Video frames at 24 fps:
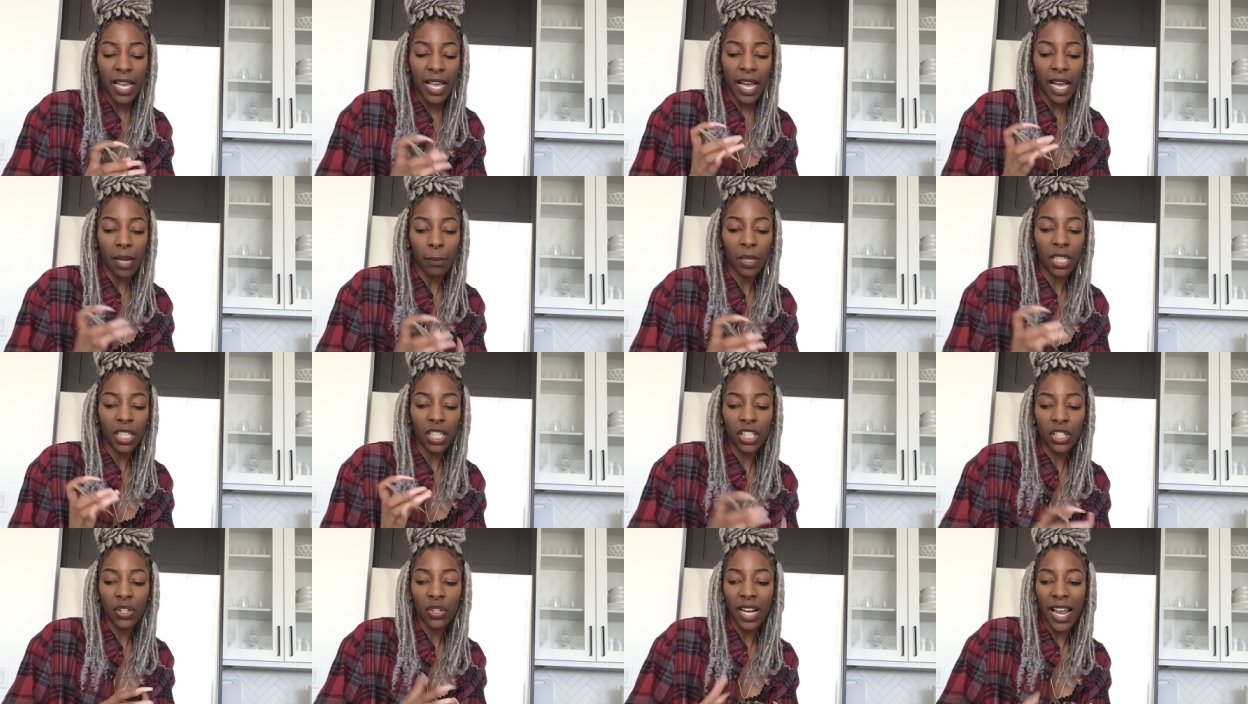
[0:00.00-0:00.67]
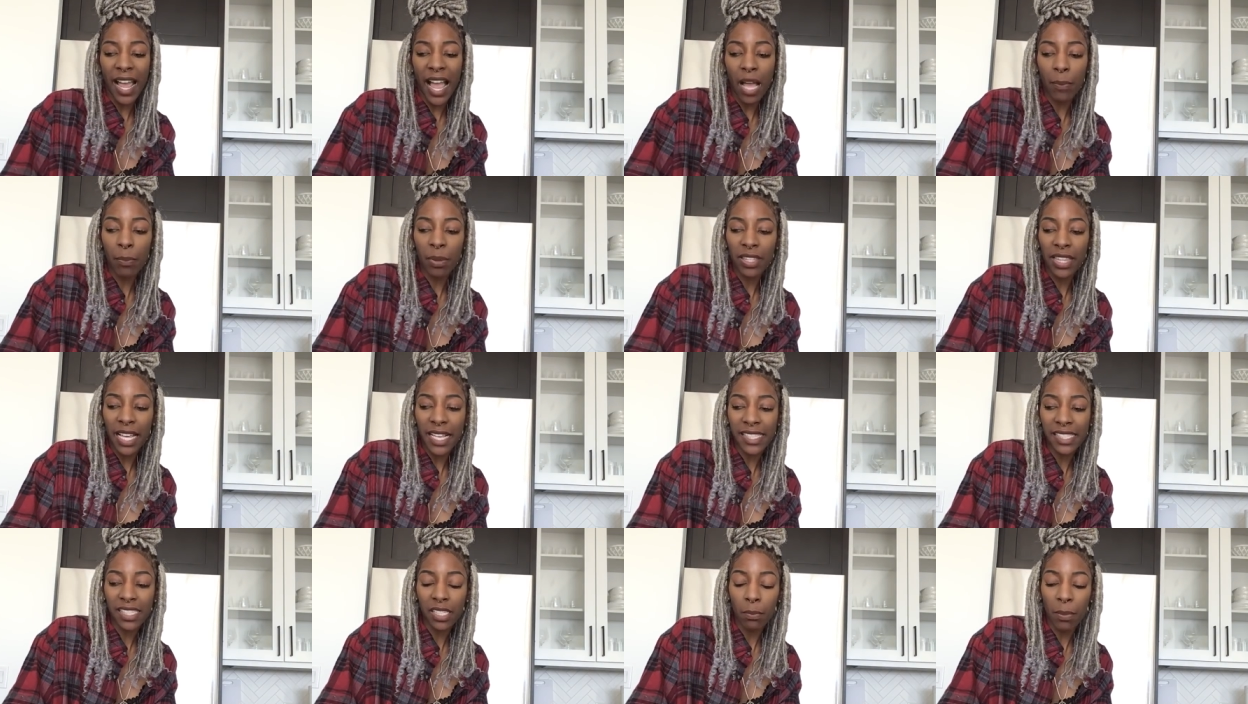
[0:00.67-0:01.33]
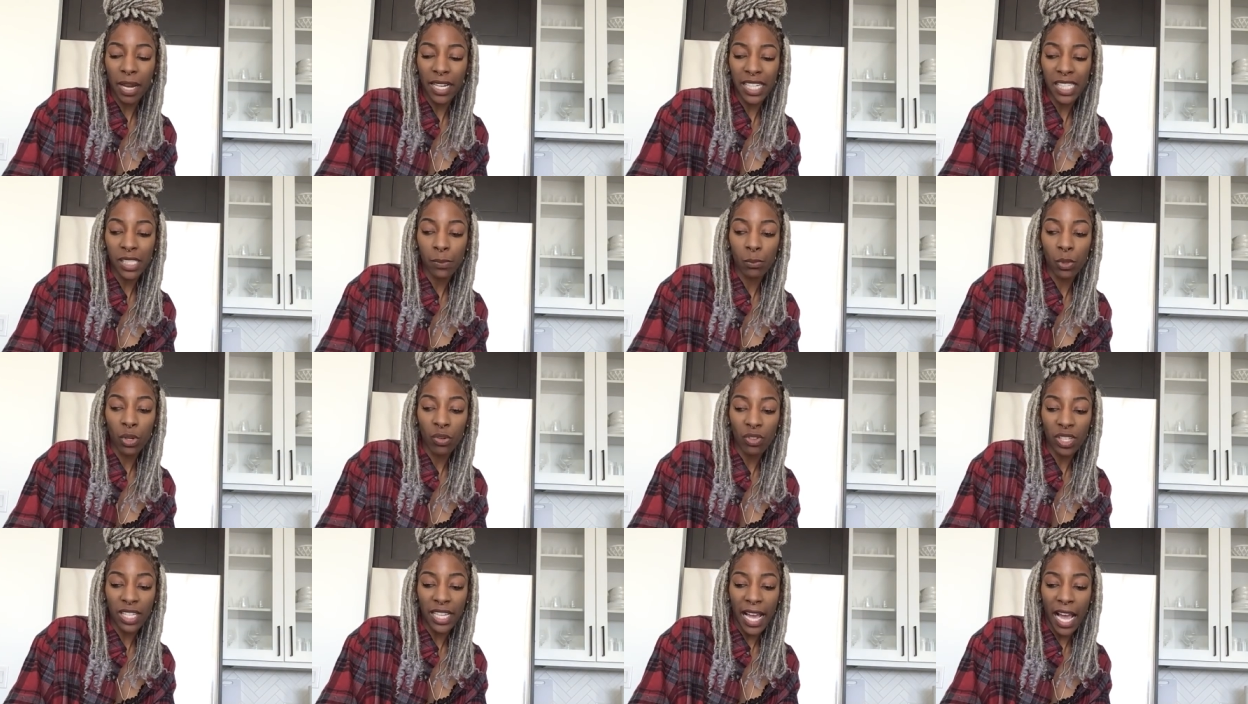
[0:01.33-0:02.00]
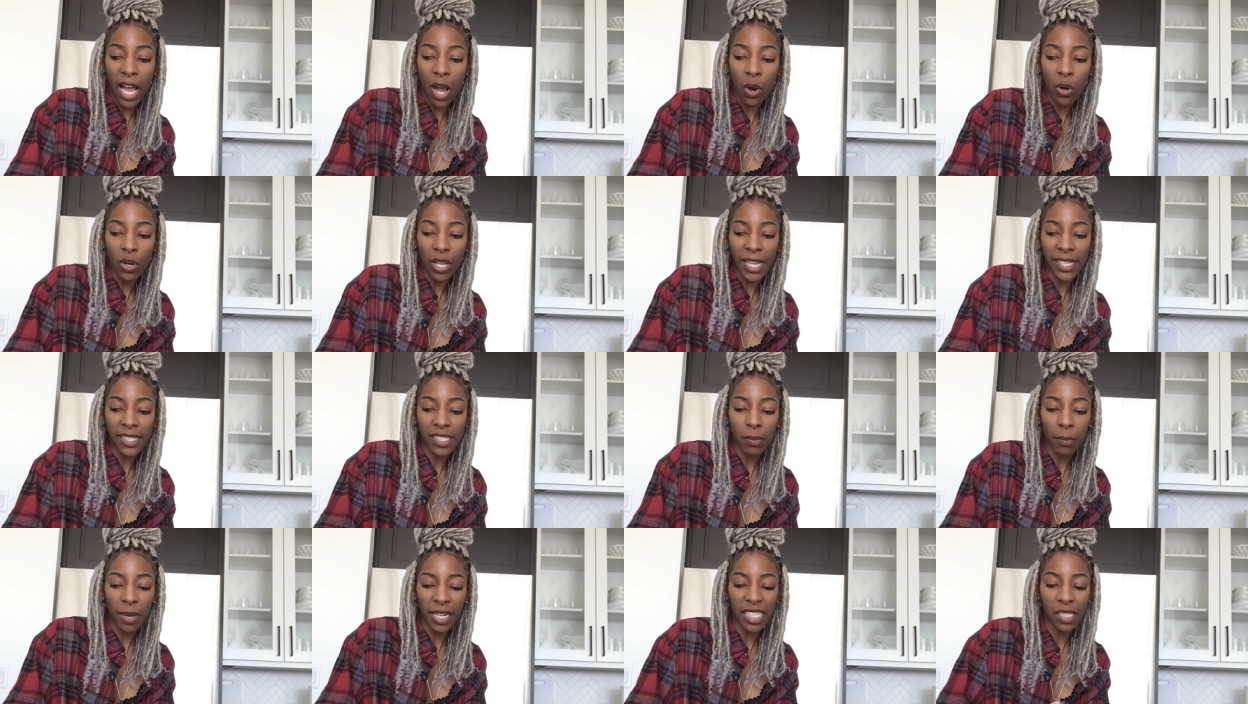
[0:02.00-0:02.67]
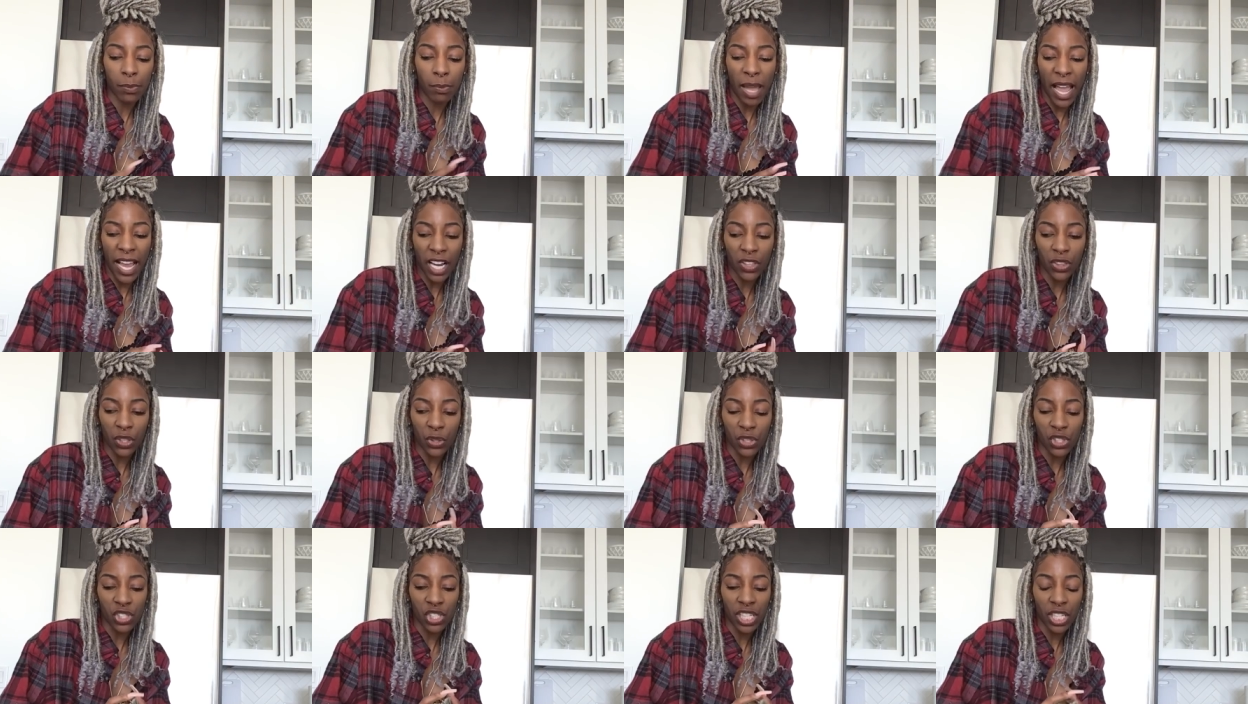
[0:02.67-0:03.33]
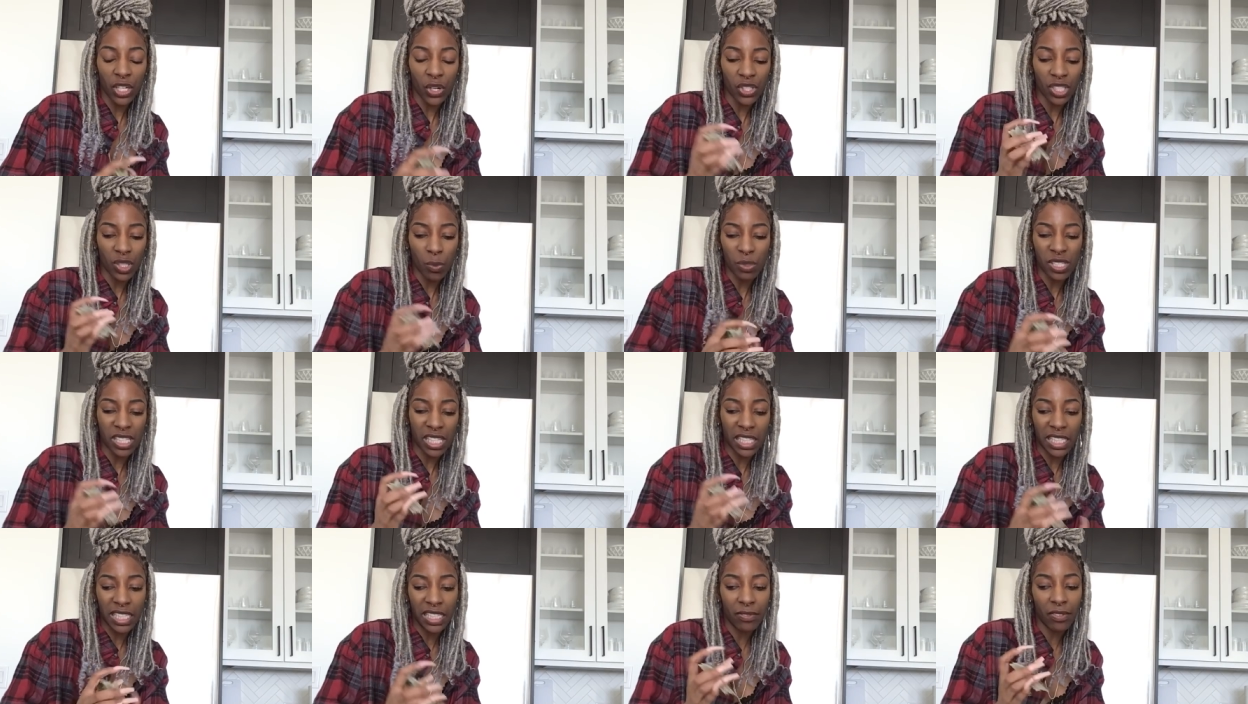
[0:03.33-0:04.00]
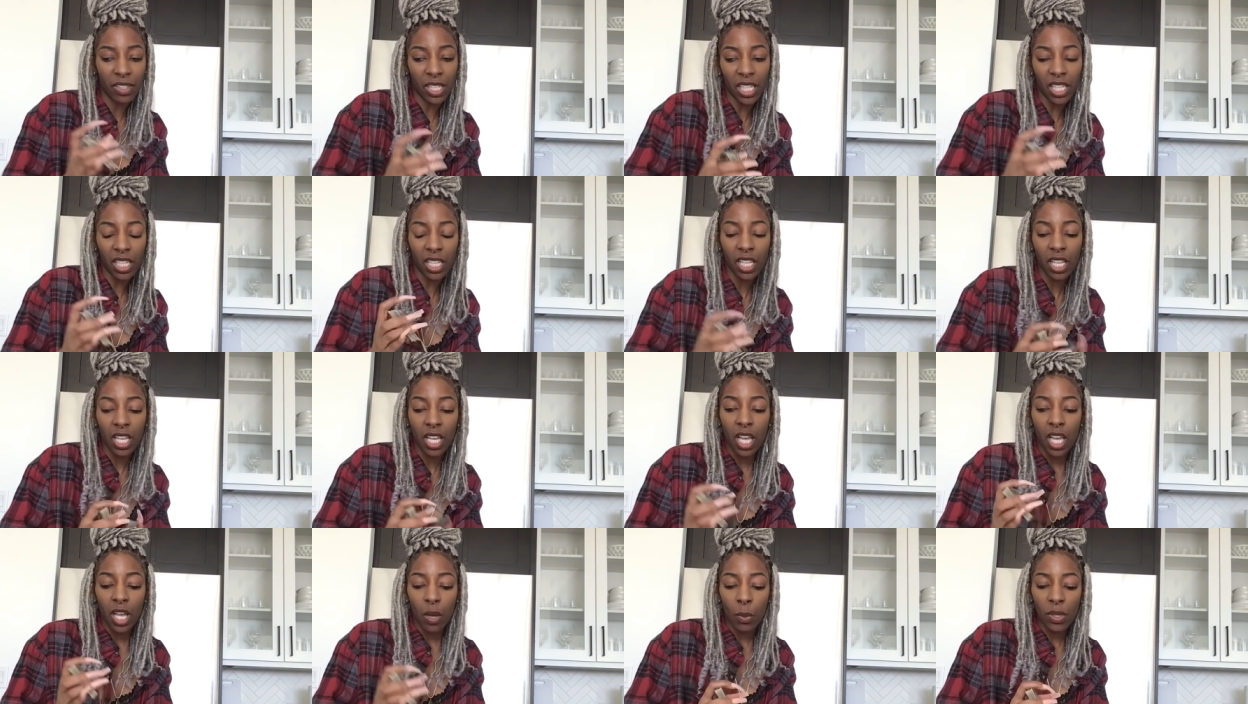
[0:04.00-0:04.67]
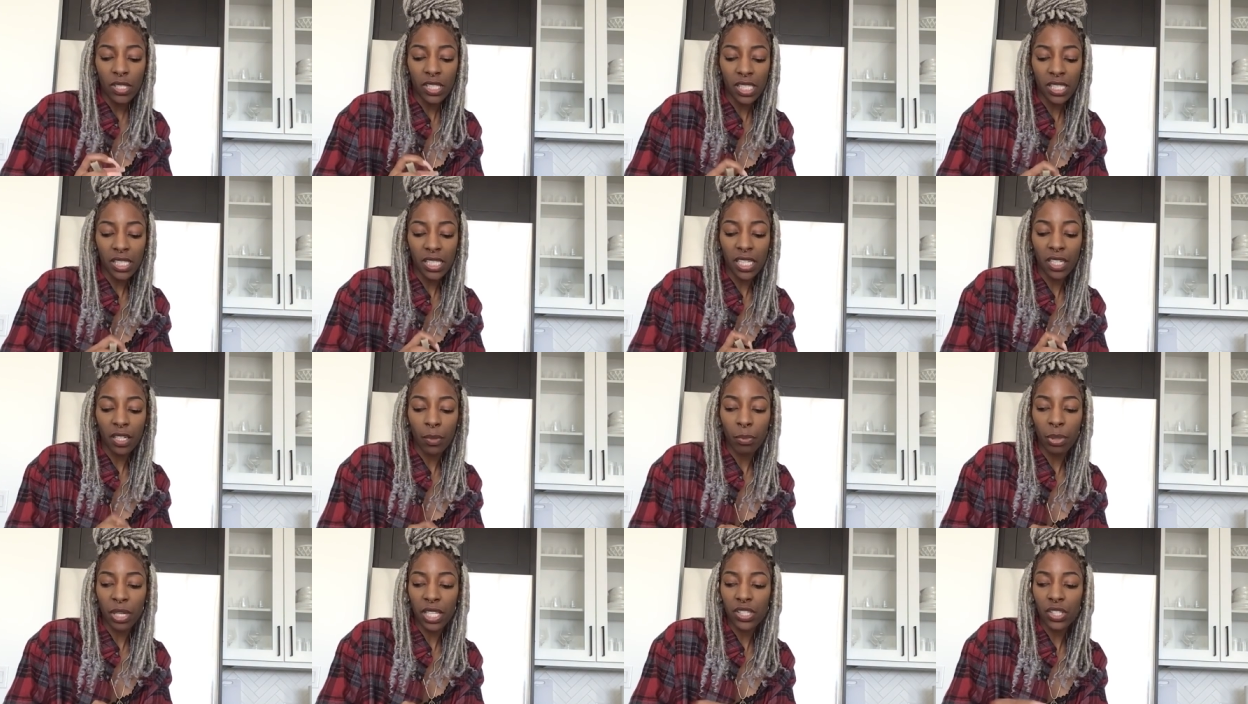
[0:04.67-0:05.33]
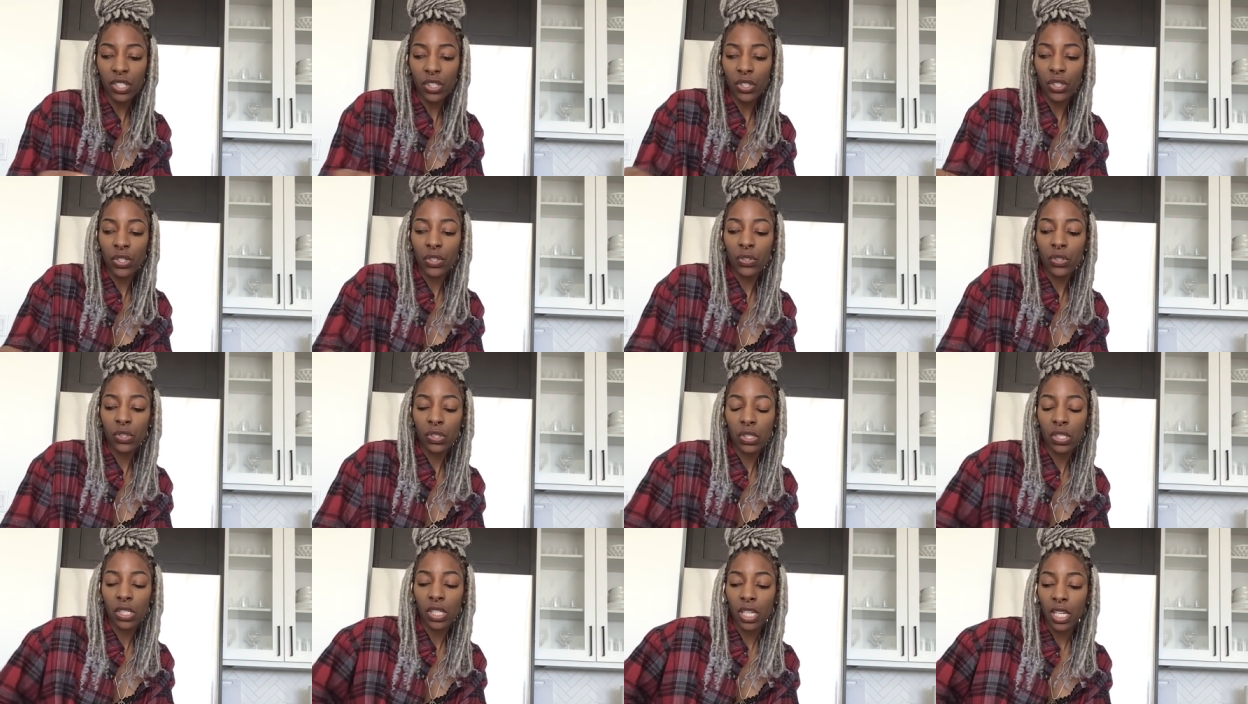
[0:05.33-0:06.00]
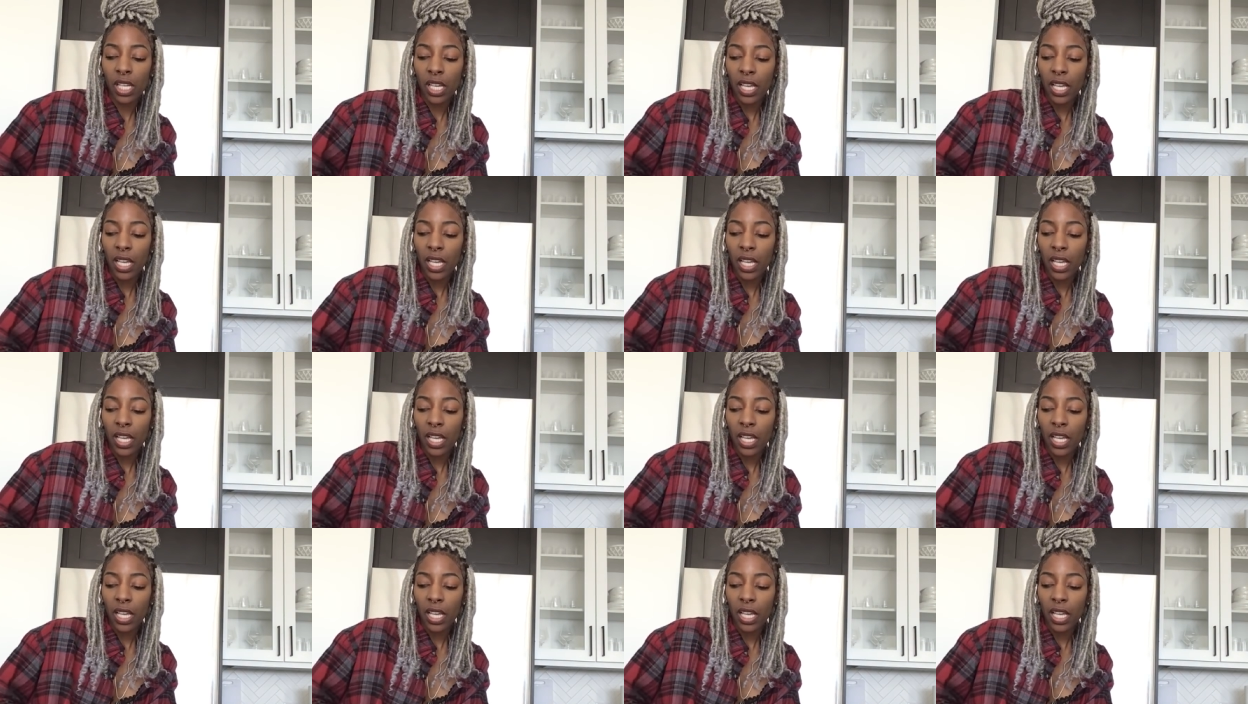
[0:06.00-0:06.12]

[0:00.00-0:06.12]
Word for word: I'm getting you're happy that somebody's moving out or like somebody's packing their shit or someone's leaving. What's the Ten of Pentacles?